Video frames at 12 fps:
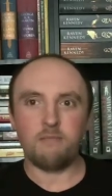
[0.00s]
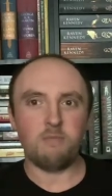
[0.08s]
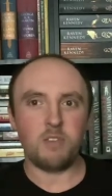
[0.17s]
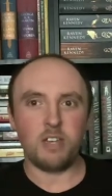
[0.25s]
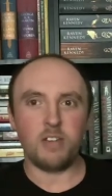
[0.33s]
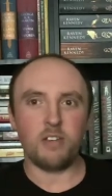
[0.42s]

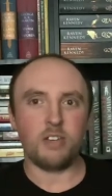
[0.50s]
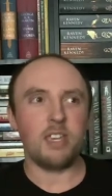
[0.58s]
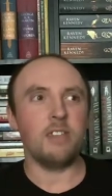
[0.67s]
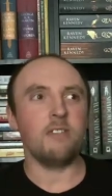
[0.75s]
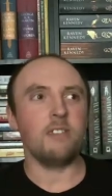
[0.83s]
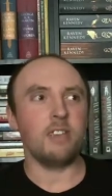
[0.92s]
you know,
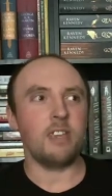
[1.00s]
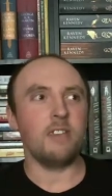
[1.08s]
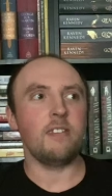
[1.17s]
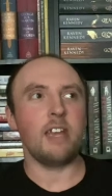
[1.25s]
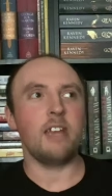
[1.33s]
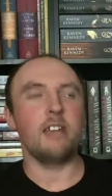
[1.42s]
he's
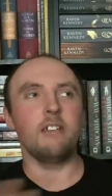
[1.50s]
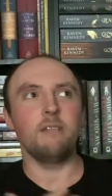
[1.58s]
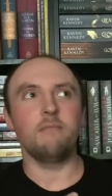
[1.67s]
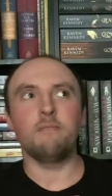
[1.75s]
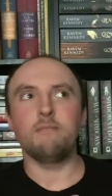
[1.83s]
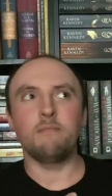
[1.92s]
he's had a
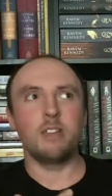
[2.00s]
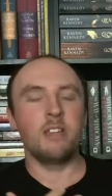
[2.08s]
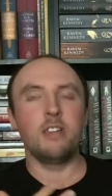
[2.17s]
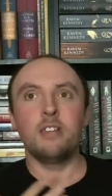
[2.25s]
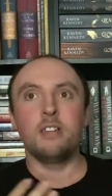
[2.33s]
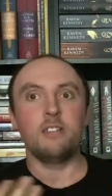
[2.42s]

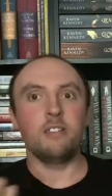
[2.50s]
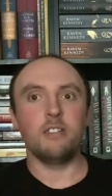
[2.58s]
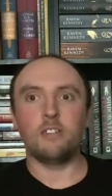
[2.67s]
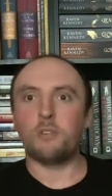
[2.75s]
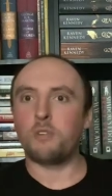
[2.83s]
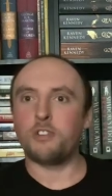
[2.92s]

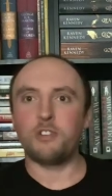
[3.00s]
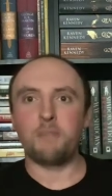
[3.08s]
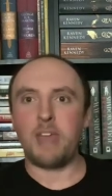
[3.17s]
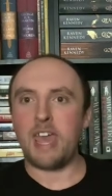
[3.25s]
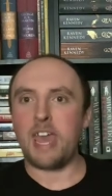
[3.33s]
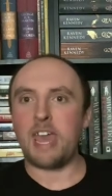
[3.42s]
tortured
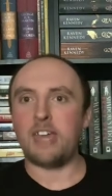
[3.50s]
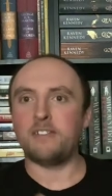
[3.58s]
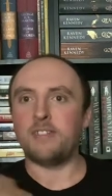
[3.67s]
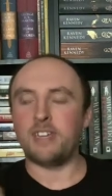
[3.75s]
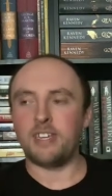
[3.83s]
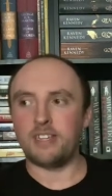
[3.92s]

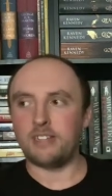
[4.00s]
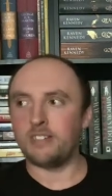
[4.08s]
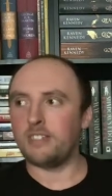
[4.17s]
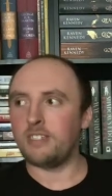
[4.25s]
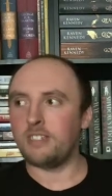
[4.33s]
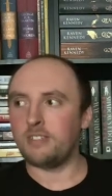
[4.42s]
past
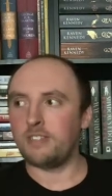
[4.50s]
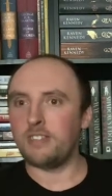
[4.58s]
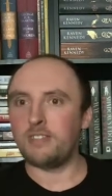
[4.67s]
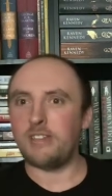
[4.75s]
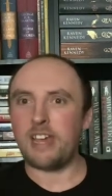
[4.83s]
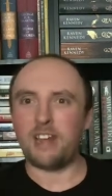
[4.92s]
and you know,
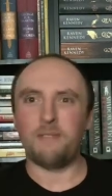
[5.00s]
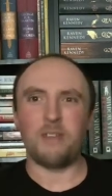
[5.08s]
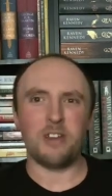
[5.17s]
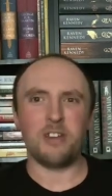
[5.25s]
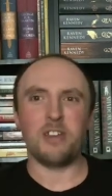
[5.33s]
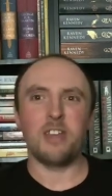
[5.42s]
he's not a
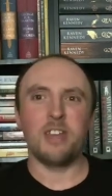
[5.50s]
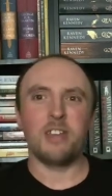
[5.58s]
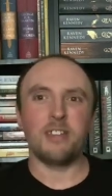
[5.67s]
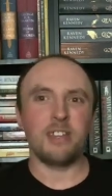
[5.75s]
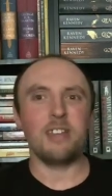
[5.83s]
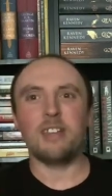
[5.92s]
very
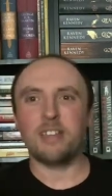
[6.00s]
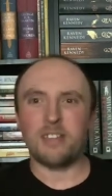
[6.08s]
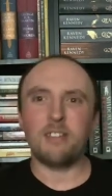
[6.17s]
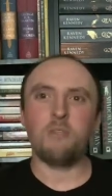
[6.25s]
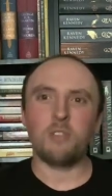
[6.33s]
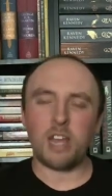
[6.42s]
a,
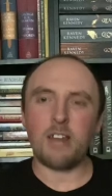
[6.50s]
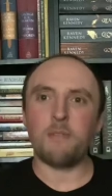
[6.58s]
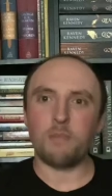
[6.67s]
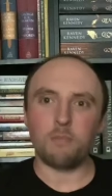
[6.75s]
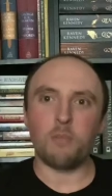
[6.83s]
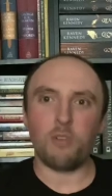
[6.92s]
kind of
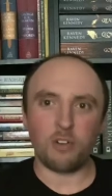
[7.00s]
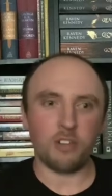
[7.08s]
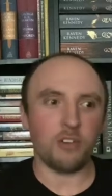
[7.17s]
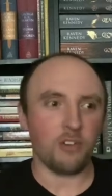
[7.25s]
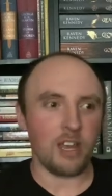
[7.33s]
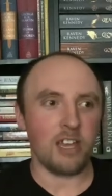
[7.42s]
a morally
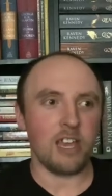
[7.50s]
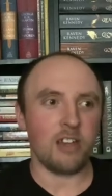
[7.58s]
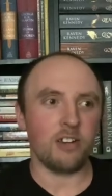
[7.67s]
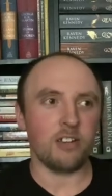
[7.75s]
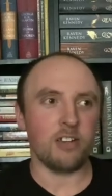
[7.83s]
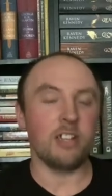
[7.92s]
great
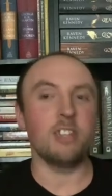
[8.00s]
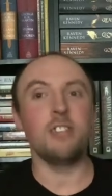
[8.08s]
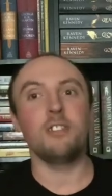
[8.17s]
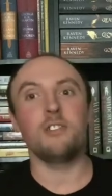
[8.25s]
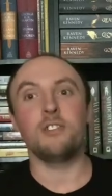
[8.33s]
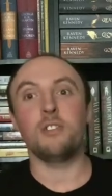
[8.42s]
character and then
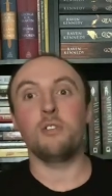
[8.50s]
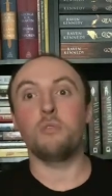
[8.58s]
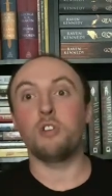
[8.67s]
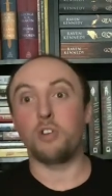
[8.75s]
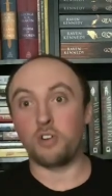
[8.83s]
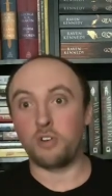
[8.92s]
there's this little
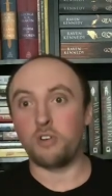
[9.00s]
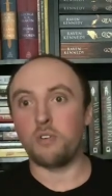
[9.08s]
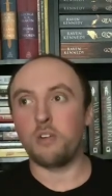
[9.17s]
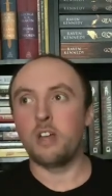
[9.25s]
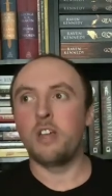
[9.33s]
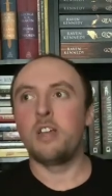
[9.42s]

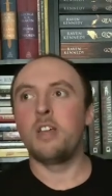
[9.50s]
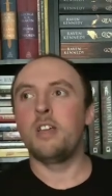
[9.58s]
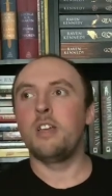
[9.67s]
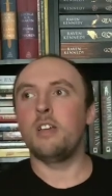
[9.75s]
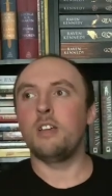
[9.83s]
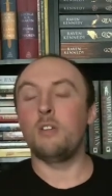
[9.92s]
girl
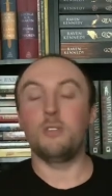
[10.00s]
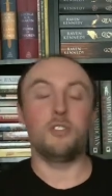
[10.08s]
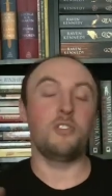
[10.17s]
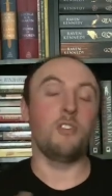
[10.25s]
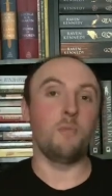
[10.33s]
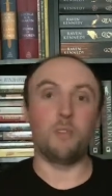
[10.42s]
who is
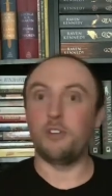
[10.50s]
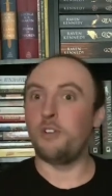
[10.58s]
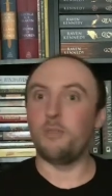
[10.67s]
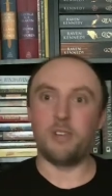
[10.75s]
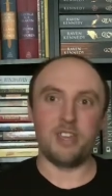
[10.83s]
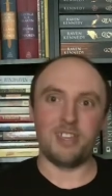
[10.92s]
super
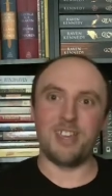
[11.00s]
annoying.